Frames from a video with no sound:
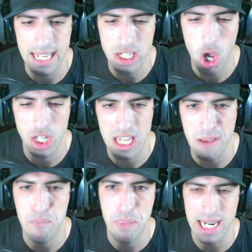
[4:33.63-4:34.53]
This
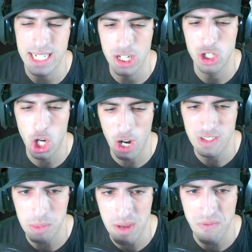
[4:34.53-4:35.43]
haunted
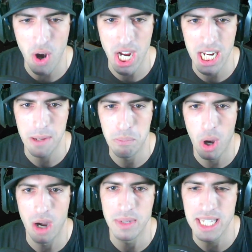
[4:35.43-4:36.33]
deserves to be
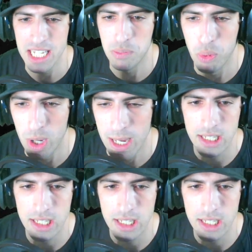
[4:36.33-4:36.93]
bombed at this point.